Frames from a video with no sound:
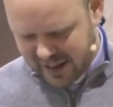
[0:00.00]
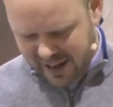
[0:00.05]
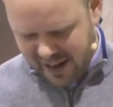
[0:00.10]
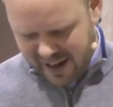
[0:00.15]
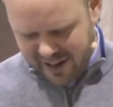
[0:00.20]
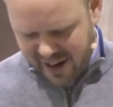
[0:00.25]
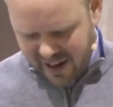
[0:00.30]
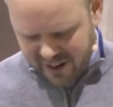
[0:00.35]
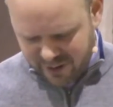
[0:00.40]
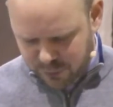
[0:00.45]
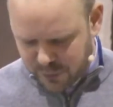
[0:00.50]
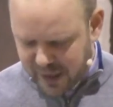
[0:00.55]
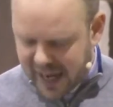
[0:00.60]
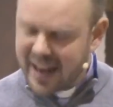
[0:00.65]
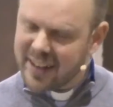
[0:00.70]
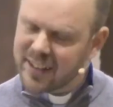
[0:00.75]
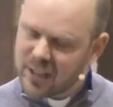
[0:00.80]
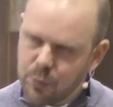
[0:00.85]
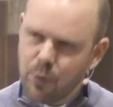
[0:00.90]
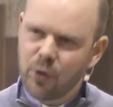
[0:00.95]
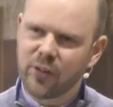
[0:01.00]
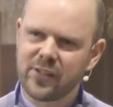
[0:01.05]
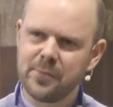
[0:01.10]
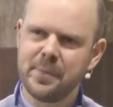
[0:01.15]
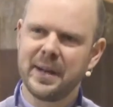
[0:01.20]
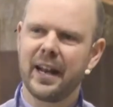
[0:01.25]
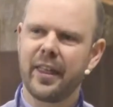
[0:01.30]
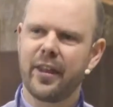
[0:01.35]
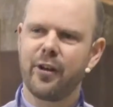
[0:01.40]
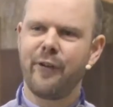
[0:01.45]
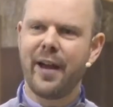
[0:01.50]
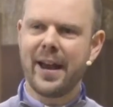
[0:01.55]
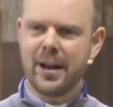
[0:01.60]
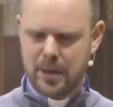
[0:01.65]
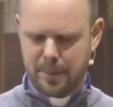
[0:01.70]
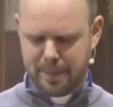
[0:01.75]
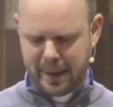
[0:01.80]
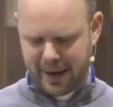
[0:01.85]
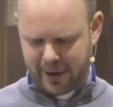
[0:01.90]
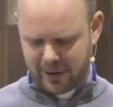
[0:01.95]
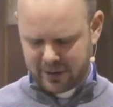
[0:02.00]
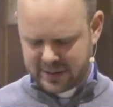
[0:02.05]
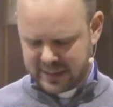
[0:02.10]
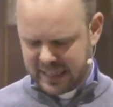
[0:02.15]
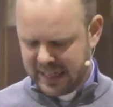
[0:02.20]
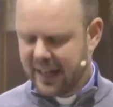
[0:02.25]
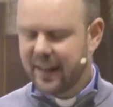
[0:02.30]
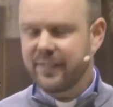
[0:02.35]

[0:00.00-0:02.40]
as we head towards the middle of the roundabout.